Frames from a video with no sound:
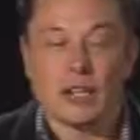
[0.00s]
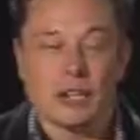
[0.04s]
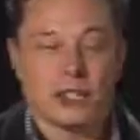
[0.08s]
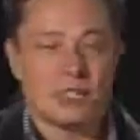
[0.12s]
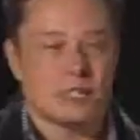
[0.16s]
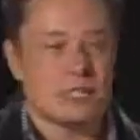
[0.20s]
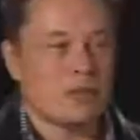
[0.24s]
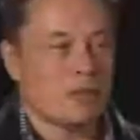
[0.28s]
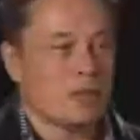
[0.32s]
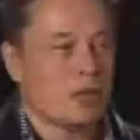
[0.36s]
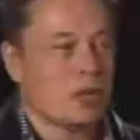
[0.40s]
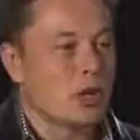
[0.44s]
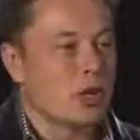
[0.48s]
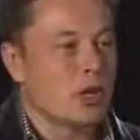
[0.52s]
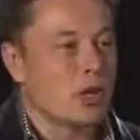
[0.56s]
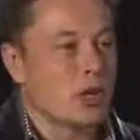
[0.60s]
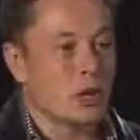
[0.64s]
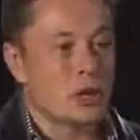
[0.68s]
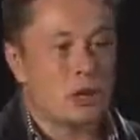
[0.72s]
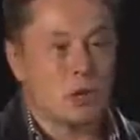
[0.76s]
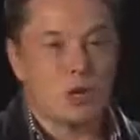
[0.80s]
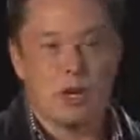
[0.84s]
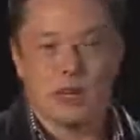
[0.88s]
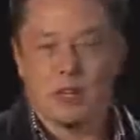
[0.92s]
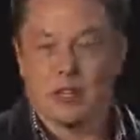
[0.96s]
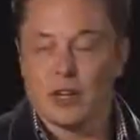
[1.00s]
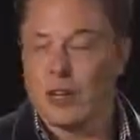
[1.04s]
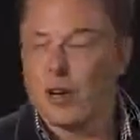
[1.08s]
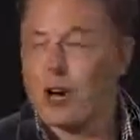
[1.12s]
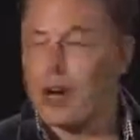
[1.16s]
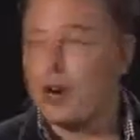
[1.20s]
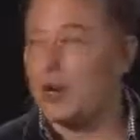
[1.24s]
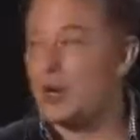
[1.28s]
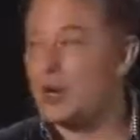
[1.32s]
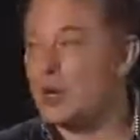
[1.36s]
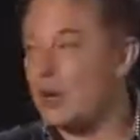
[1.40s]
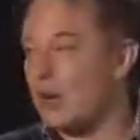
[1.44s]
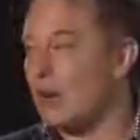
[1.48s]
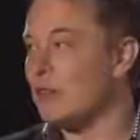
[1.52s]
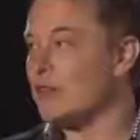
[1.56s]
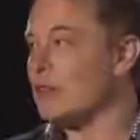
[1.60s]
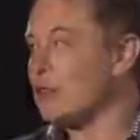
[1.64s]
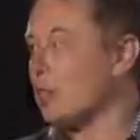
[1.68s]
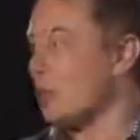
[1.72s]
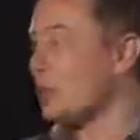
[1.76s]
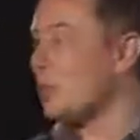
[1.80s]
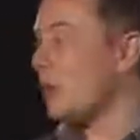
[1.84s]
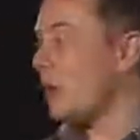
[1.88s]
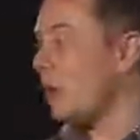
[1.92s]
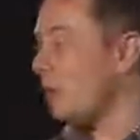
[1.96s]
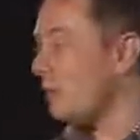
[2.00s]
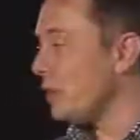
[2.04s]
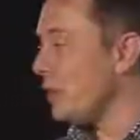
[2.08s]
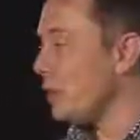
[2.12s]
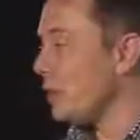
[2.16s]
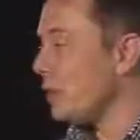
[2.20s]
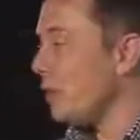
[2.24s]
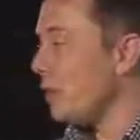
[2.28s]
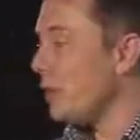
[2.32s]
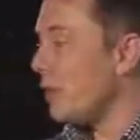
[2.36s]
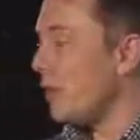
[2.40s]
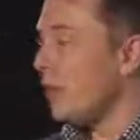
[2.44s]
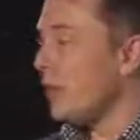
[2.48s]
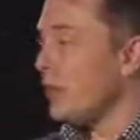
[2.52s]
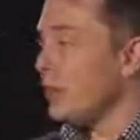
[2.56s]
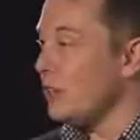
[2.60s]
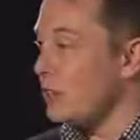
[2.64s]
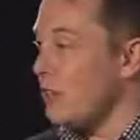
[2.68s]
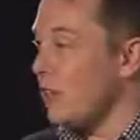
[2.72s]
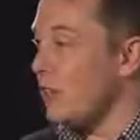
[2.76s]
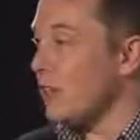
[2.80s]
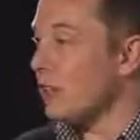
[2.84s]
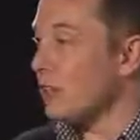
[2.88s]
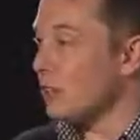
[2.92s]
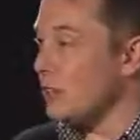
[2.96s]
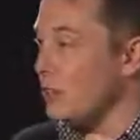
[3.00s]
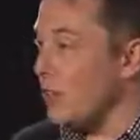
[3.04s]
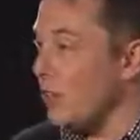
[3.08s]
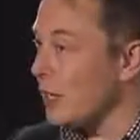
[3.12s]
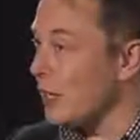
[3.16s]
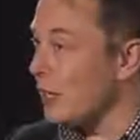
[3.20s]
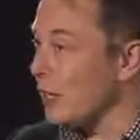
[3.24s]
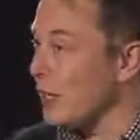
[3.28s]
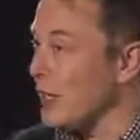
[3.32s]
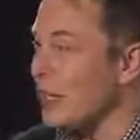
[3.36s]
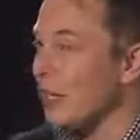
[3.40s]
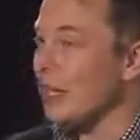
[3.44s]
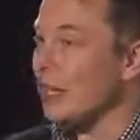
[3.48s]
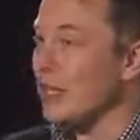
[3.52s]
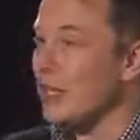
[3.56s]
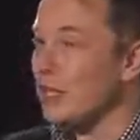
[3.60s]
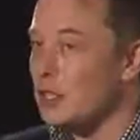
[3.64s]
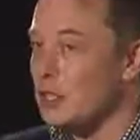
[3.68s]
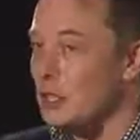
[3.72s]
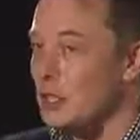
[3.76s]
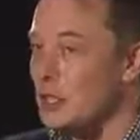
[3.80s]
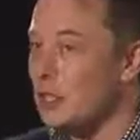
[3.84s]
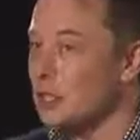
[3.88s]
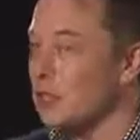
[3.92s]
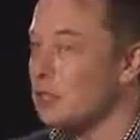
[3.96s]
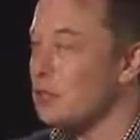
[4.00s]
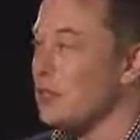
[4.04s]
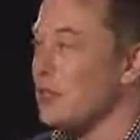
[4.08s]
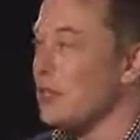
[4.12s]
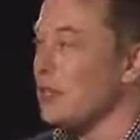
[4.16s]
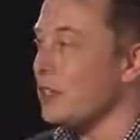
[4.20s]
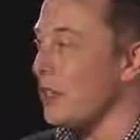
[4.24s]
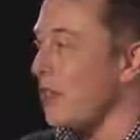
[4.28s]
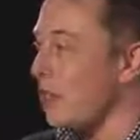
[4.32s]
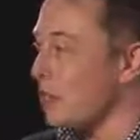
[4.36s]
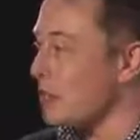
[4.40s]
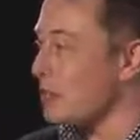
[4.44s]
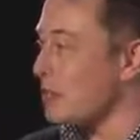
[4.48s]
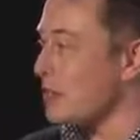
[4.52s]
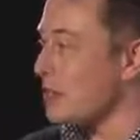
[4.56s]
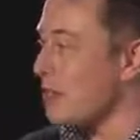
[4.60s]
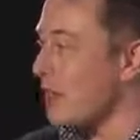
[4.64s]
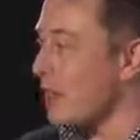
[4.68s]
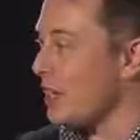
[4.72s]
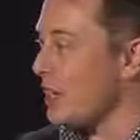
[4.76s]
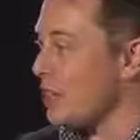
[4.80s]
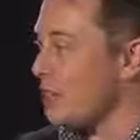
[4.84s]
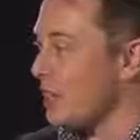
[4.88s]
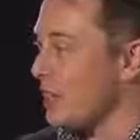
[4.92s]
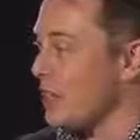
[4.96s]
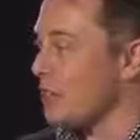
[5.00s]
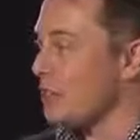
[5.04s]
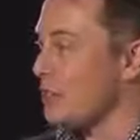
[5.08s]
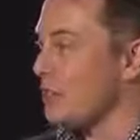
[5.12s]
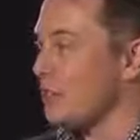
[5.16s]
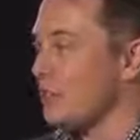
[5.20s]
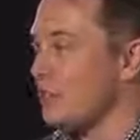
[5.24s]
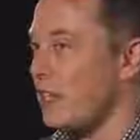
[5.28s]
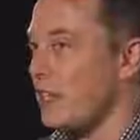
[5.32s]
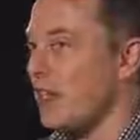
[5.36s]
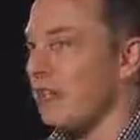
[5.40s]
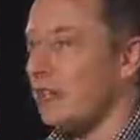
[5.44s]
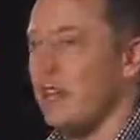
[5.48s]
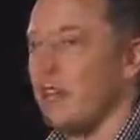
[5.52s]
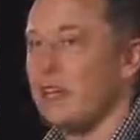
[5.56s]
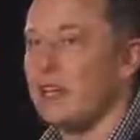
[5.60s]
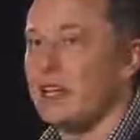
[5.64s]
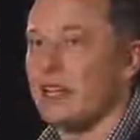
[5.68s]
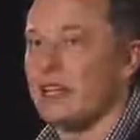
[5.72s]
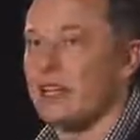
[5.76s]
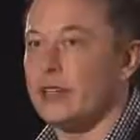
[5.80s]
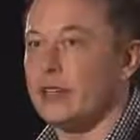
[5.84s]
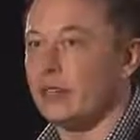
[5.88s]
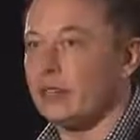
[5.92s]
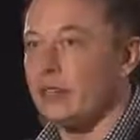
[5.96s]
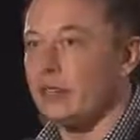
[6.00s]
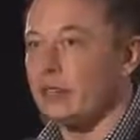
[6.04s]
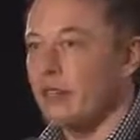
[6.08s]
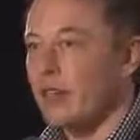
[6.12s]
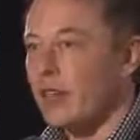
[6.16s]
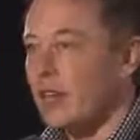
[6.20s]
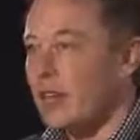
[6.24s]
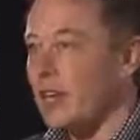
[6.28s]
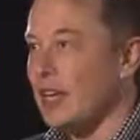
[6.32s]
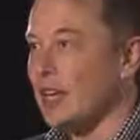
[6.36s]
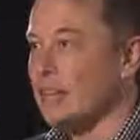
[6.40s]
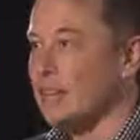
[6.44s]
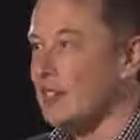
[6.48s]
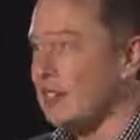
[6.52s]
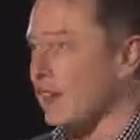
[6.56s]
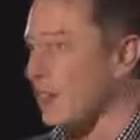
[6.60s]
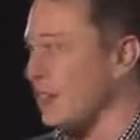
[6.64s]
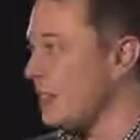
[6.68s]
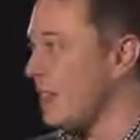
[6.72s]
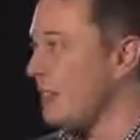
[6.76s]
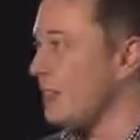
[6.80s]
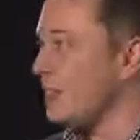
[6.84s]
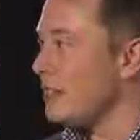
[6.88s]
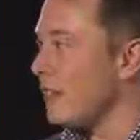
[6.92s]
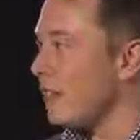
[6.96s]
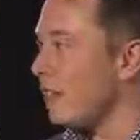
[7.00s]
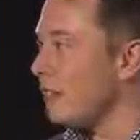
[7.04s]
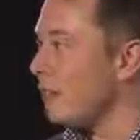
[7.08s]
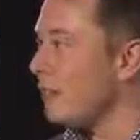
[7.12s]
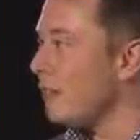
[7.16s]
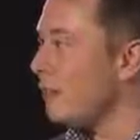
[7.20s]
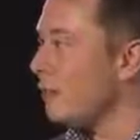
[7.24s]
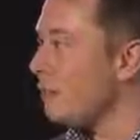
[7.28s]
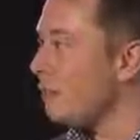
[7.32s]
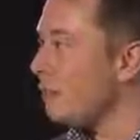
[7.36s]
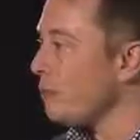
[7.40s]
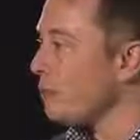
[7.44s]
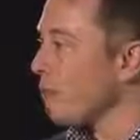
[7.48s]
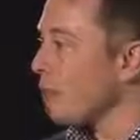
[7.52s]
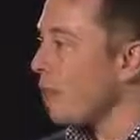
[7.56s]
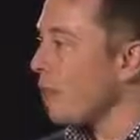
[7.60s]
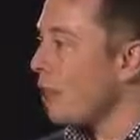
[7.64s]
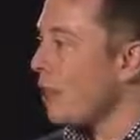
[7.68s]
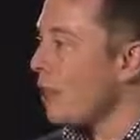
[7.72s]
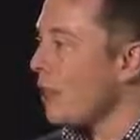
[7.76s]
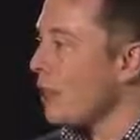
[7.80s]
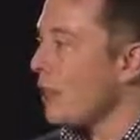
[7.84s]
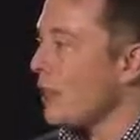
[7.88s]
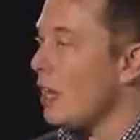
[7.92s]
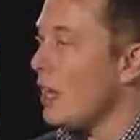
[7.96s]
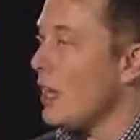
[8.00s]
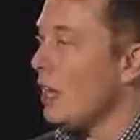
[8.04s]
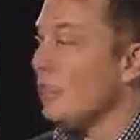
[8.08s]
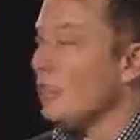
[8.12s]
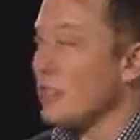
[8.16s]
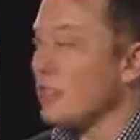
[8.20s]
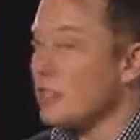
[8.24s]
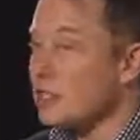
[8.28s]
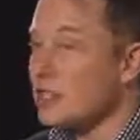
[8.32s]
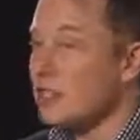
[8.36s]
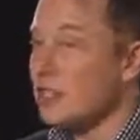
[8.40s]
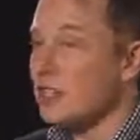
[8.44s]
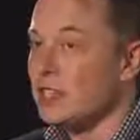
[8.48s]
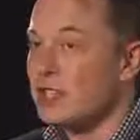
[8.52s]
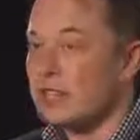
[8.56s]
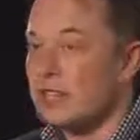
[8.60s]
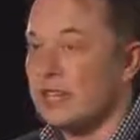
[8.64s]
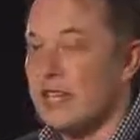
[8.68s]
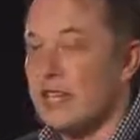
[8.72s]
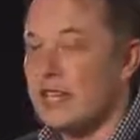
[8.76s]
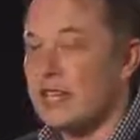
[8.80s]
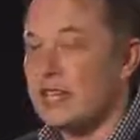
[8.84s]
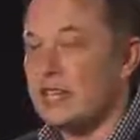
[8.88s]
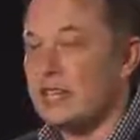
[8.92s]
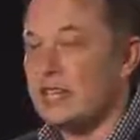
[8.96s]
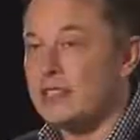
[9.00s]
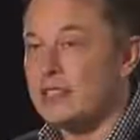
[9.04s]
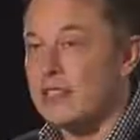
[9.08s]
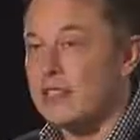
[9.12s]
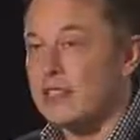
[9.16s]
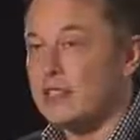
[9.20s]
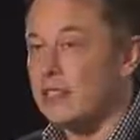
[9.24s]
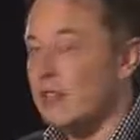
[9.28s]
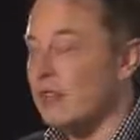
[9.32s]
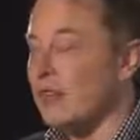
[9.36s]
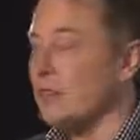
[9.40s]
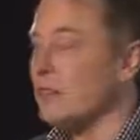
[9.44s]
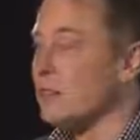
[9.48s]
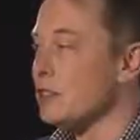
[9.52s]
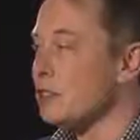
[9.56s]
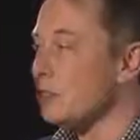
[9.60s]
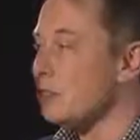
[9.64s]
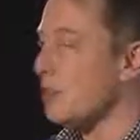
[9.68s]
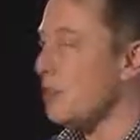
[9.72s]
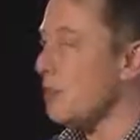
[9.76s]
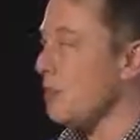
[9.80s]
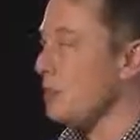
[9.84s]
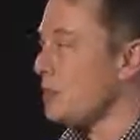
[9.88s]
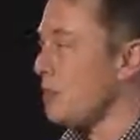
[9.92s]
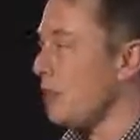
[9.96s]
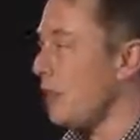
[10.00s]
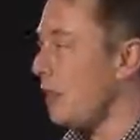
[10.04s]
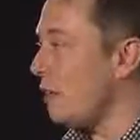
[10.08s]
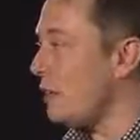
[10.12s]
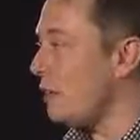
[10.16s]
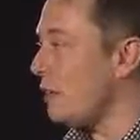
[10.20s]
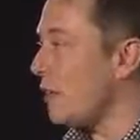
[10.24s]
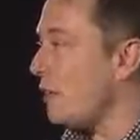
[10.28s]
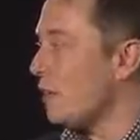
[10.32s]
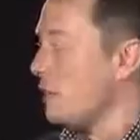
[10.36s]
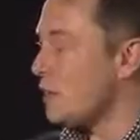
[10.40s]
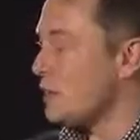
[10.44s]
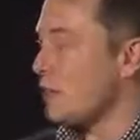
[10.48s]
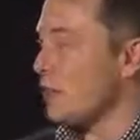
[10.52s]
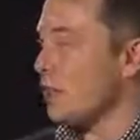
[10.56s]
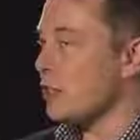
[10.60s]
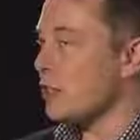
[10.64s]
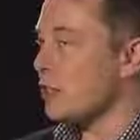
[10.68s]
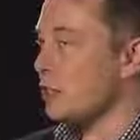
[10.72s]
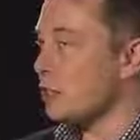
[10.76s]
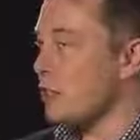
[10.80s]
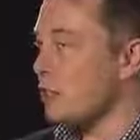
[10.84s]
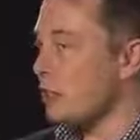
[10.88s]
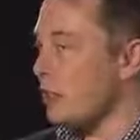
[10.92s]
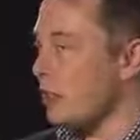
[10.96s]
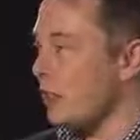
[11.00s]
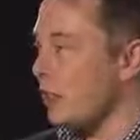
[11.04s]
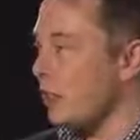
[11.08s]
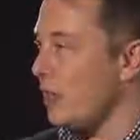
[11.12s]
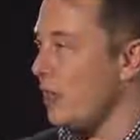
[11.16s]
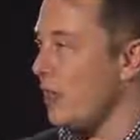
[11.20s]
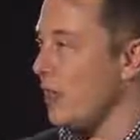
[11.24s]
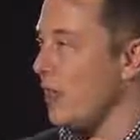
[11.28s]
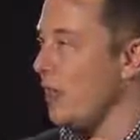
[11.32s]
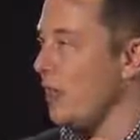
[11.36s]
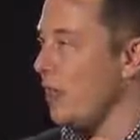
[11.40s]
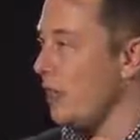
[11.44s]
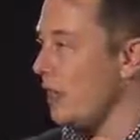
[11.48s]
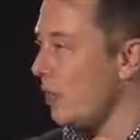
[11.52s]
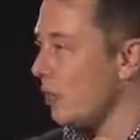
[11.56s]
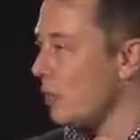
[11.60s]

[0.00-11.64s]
can actually summon the car, and the car will come to wherever you are, and it'll use the ultrasonic sensors, kind of like a insect antenna, because it can detect even small soft objects with the